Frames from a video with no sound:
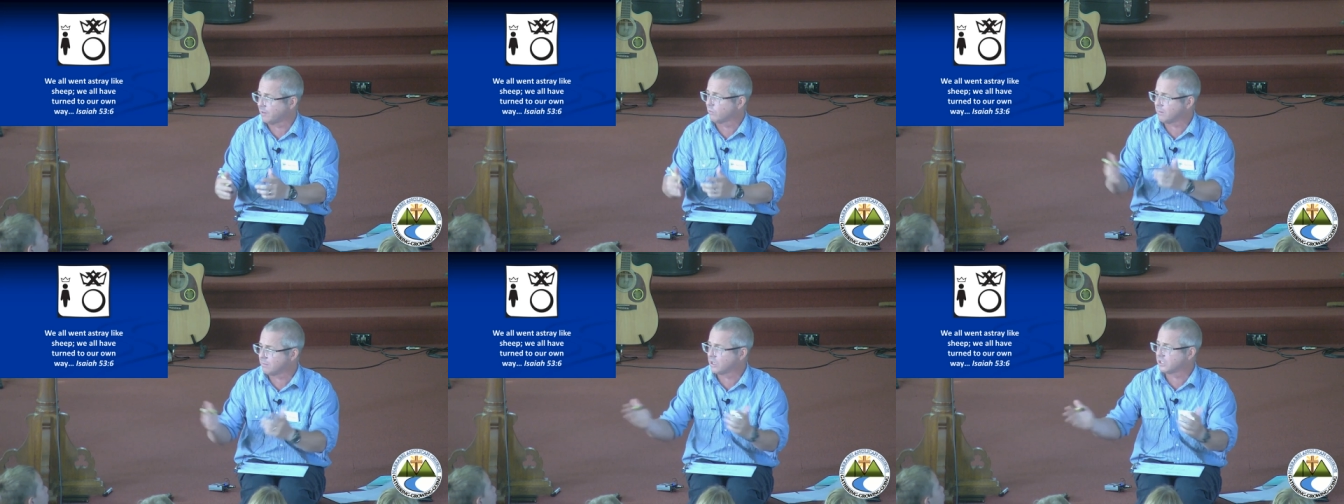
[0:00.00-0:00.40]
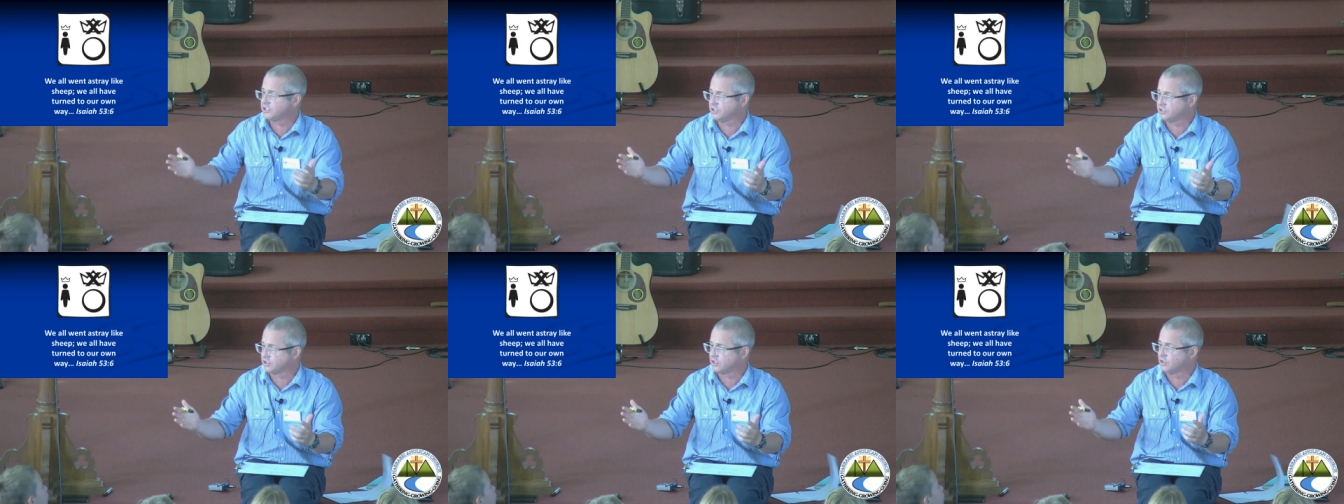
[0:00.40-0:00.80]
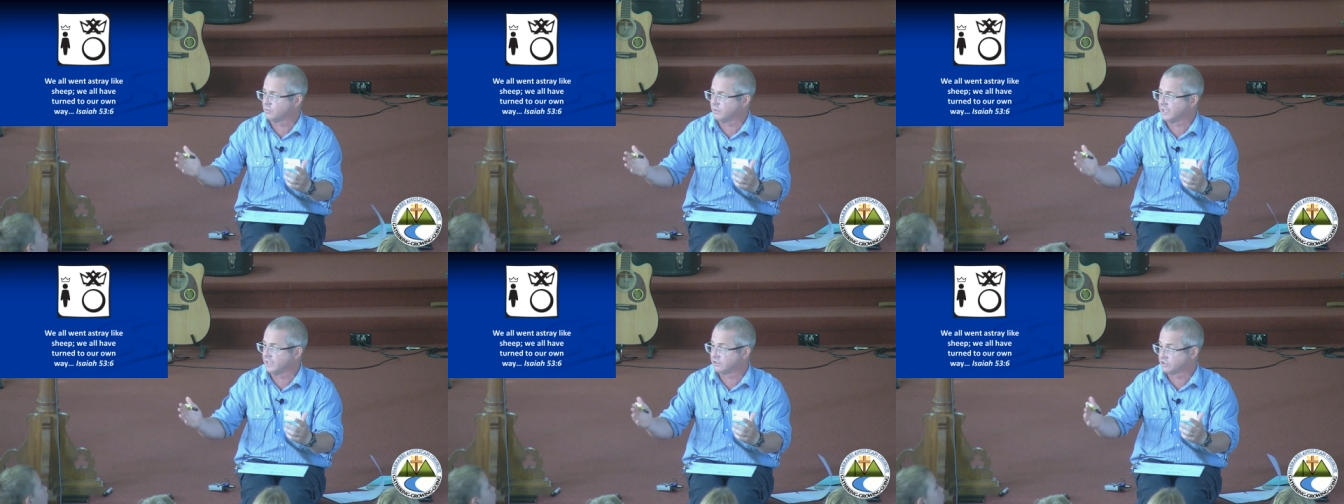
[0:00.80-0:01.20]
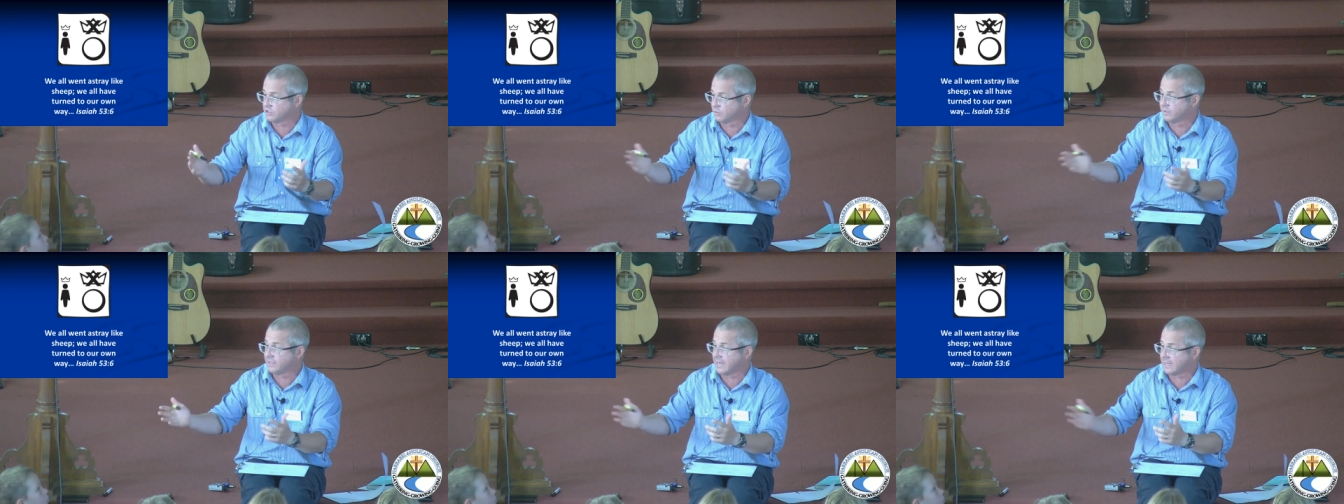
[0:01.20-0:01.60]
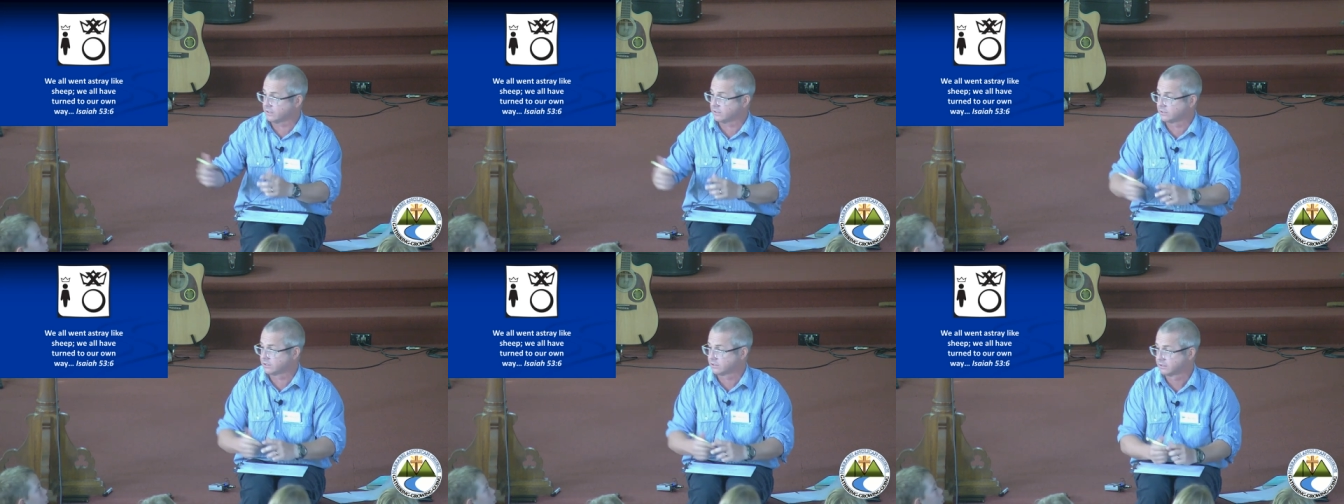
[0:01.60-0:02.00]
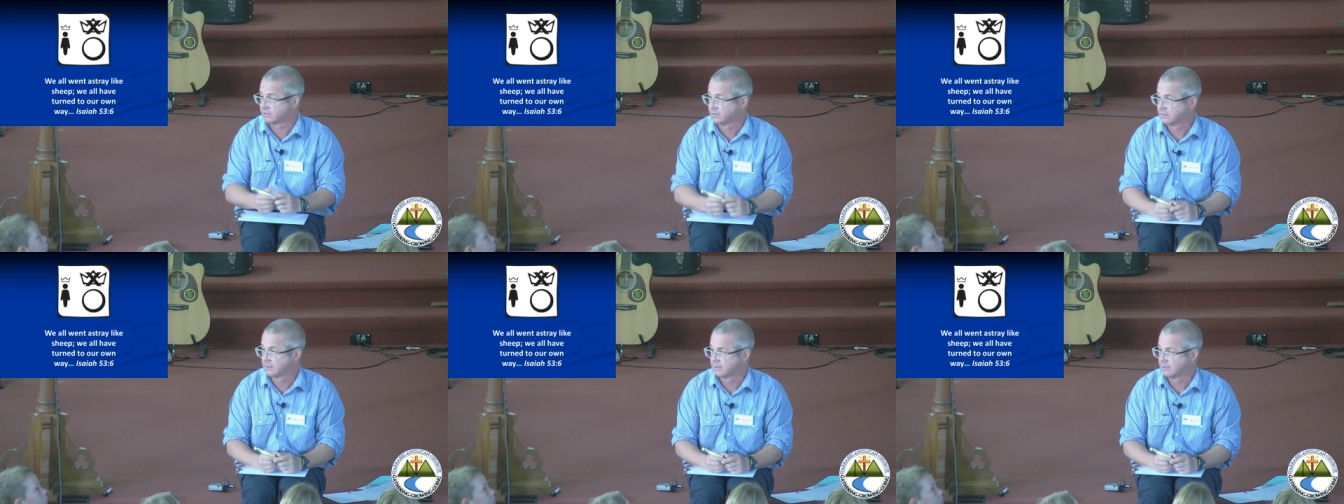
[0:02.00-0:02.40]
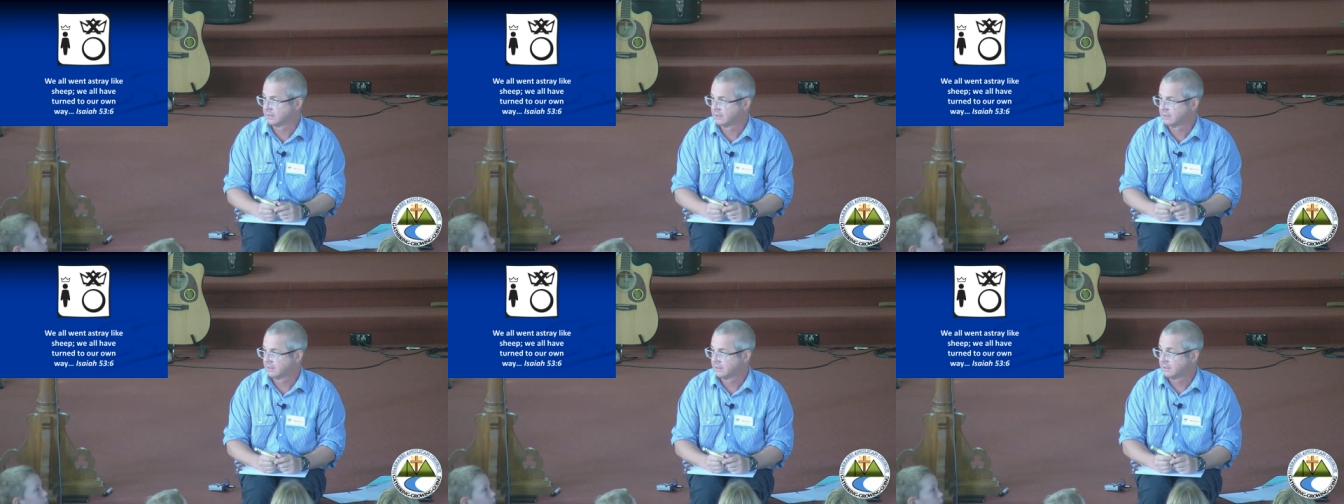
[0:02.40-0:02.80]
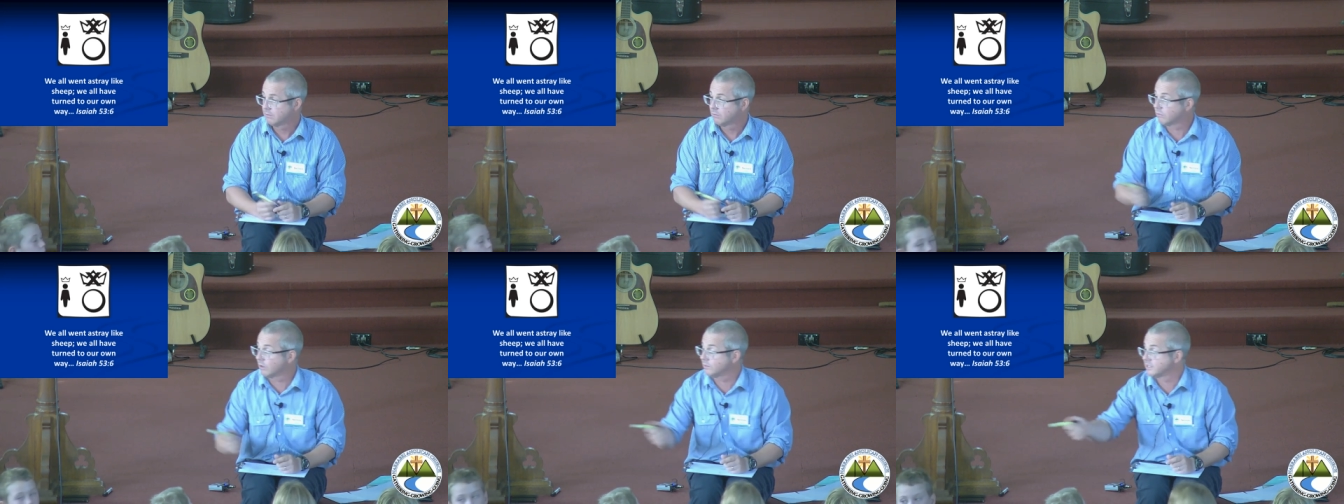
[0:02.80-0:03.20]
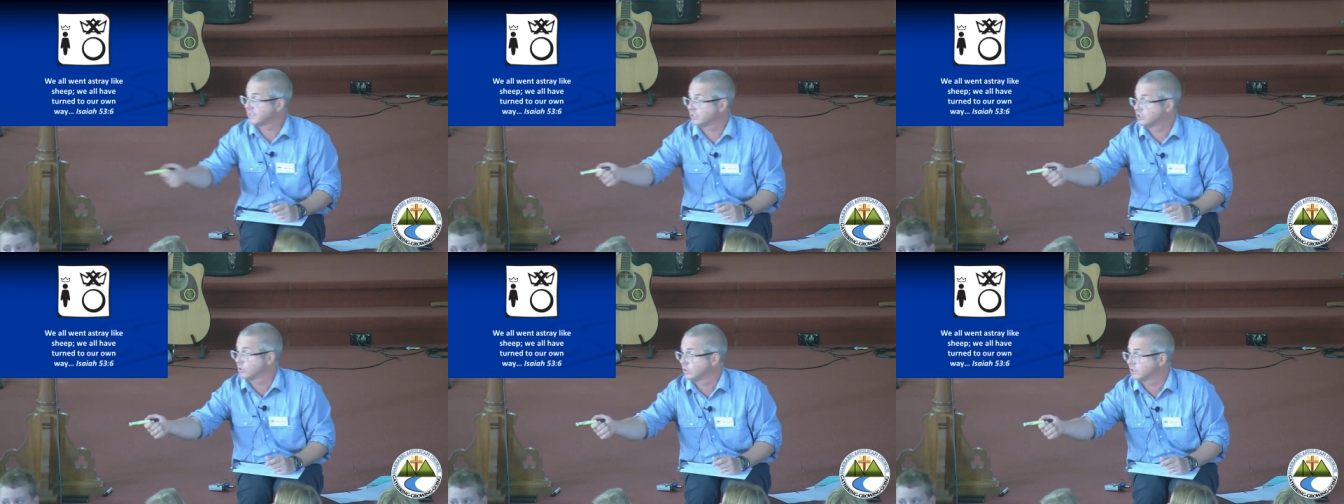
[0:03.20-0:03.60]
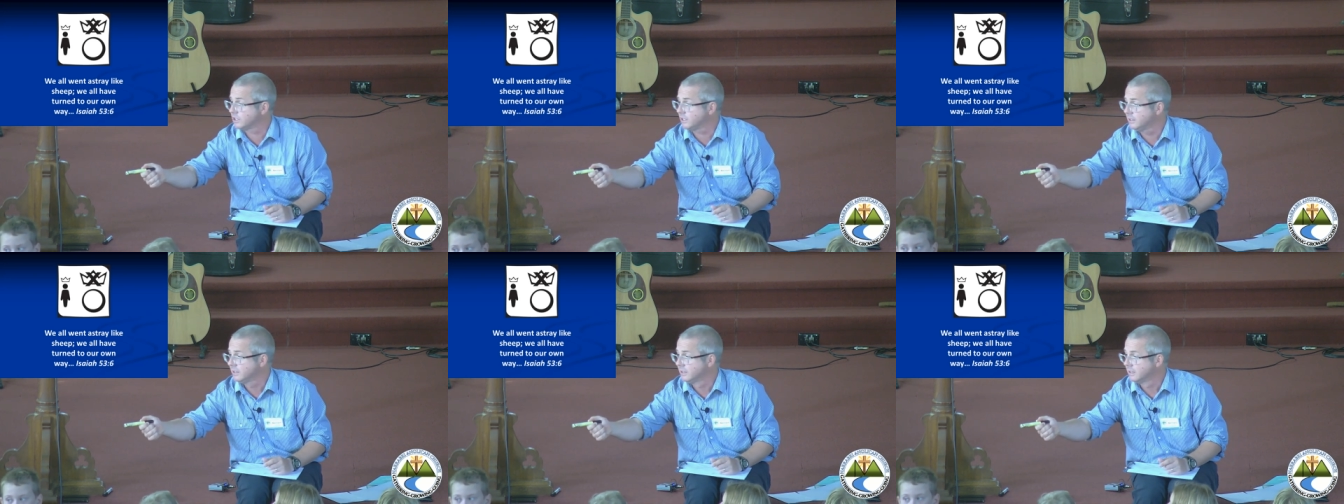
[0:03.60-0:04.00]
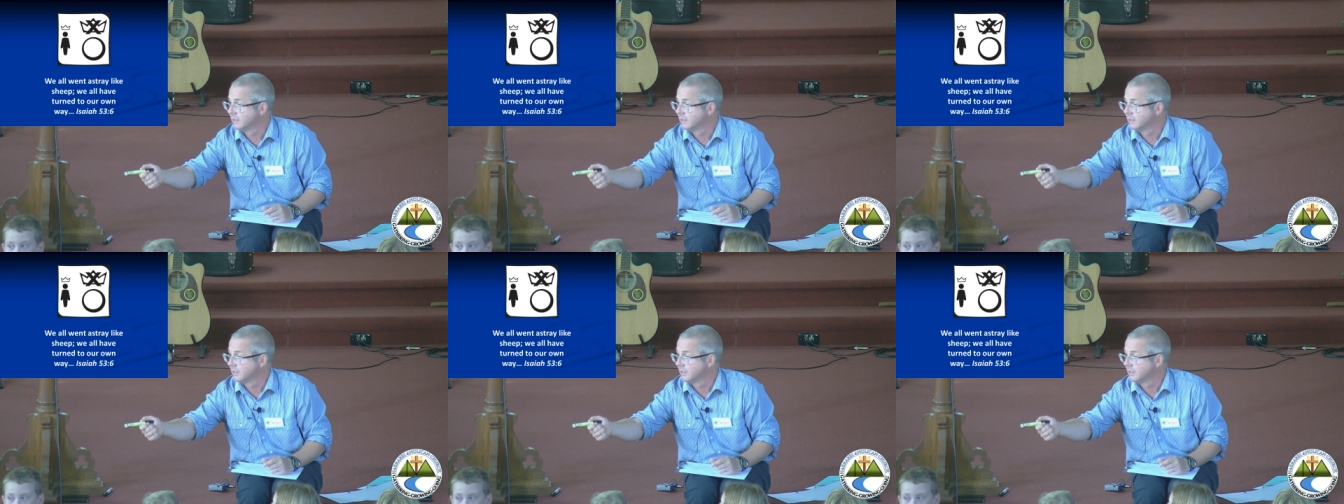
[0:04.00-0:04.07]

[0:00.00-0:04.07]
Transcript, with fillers: what might you do with two of the others? What was that, Georgie?